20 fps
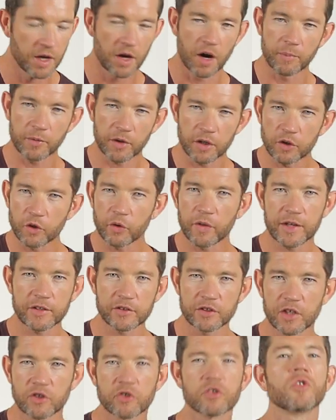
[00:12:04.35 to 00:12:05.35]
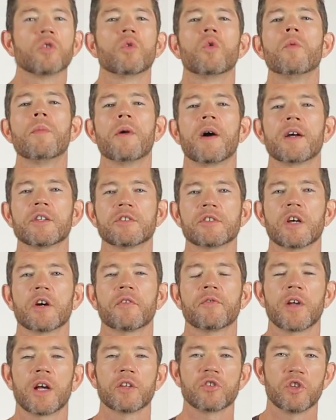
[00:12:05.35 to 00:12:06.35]
I'm going to do that section all by
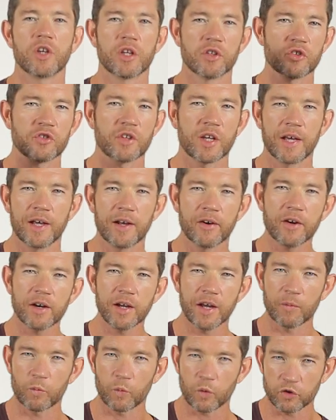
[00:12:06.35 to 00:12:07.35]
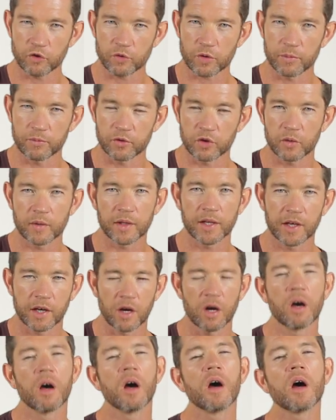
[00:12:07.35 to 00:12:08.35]
itself now, so you can just hear it and watch what I'm doing and
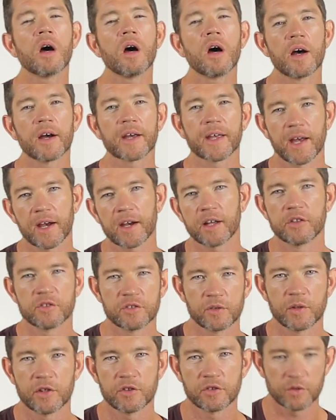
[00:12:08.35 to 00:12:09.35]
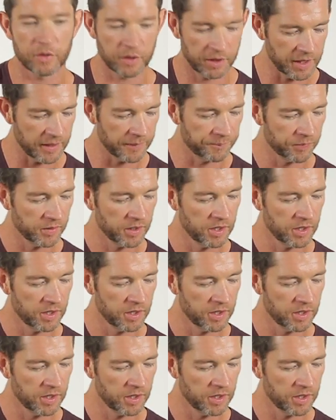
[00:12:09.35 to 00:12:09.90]
go, ah, oh, okay, I can see what he's doing there.